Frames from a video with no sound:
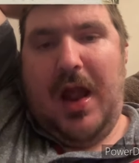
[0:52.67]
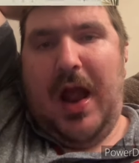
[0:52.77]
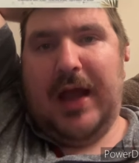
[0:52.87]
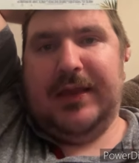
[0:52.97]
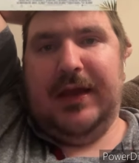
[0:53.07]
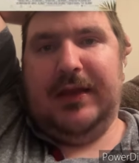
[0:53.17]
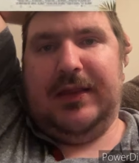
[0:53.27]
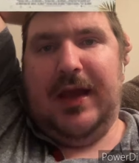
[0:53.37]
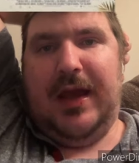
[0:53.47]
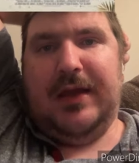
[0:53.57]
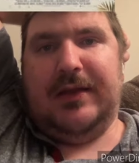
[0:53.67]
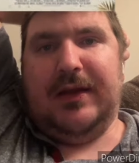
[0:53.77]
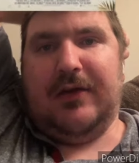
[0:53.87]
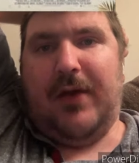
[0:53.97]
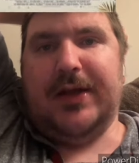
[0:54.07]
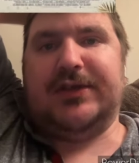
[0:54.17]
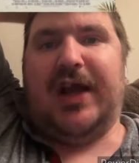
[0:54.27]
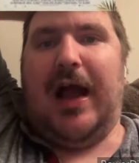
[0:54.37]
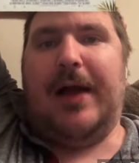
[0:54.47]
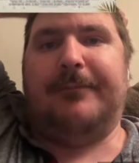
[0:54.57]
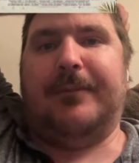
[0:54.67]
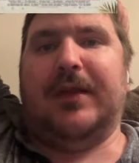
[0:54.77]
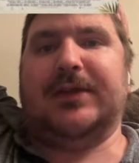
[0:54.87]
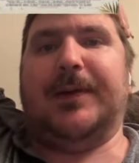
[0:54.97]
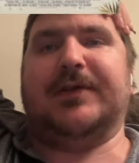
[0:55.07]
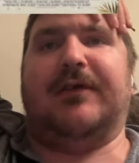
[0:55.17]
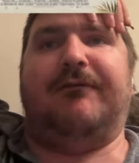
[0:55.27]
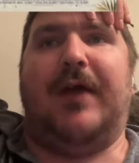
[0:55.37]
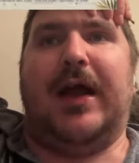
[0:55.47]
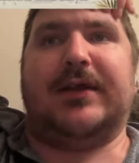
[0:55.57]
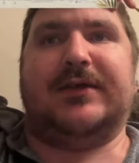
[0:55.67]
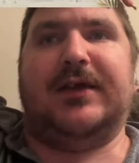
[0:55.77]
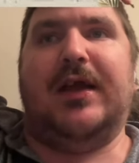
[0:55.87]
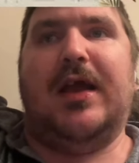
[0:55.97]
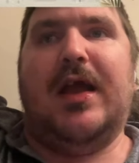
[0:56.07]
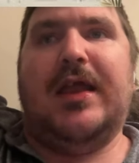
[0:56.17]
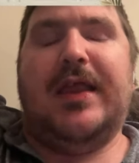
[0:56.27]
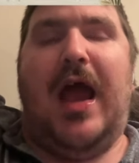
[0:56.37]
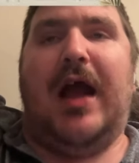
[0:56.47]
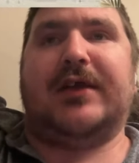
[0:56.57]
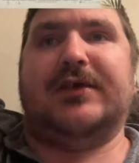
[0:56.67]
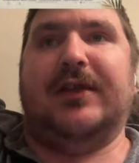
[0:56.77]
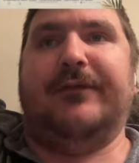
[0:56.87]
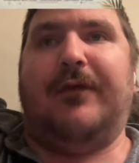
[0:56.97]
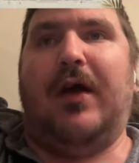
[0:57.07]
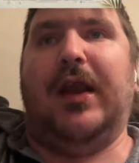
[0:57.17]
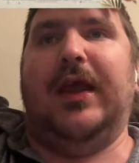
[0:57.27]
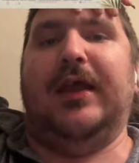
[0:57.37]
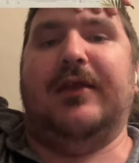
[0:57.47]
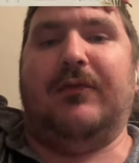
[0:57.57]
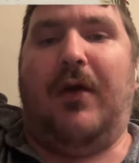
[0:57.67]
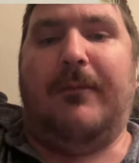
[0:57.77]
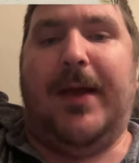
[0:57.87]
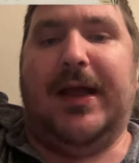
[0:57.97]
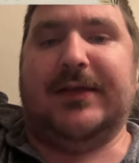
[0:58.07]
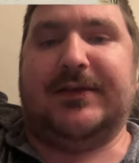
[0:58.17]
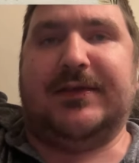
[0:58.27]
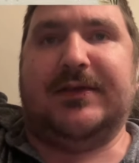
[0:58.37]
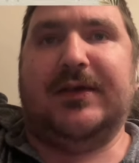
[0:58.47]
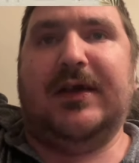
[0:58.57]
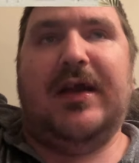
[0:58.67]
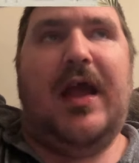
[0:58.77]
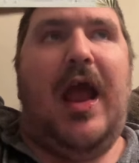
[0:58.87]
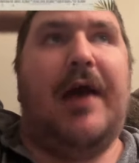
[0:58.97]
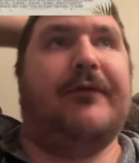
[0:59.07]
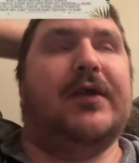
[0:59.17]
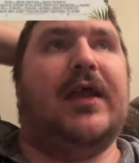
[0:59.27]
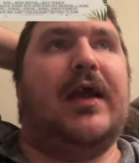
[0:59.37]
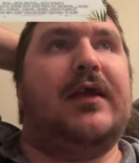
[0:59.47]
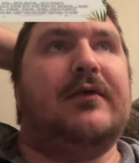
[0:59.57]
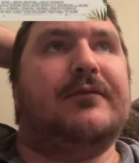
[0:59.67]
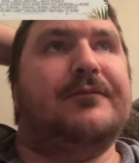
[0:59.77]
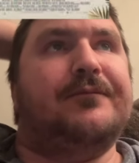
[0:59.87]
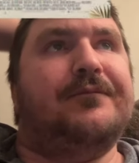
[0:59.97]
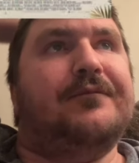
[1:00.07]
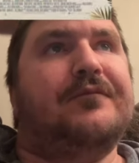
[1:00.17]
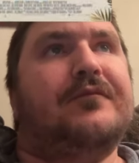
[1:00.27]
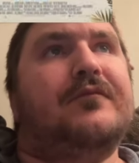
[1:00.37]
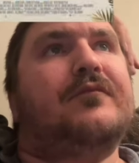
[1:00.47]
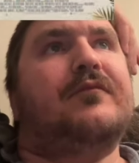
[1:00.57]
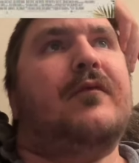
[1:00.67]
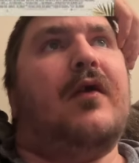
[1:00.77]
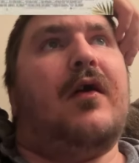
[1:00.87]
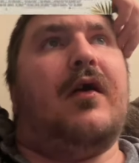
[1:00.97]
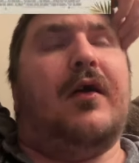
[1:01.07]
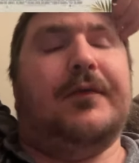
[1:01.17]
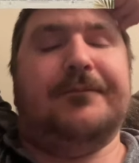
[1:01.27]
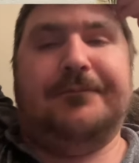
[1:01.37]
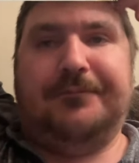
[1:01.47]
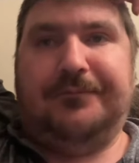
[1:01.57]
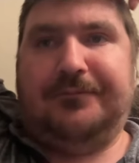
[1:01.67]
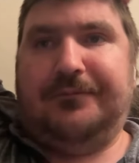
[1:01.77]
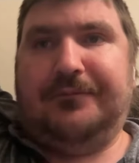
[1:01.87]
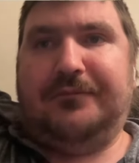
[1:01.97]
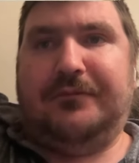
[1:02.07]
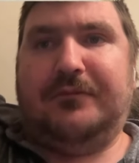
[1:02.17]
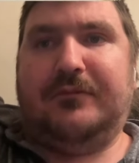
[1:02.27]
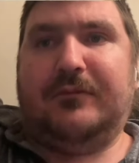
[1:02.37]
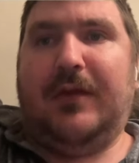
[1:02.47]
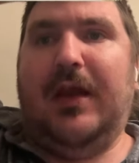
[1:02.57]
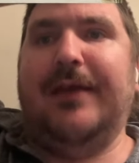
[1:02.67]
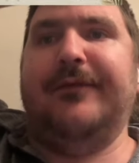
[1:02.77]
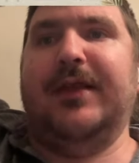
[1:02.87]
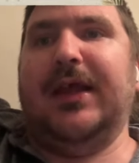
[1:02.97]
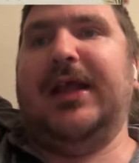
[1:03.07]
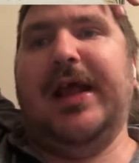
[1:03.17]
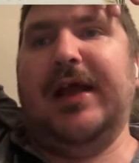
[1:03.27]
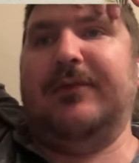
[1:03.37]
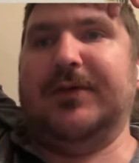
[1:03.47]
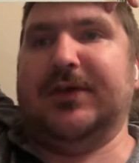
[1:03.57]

I think they did a great job on the special effects, the action, the funny, the romance, everything. Even the kid was a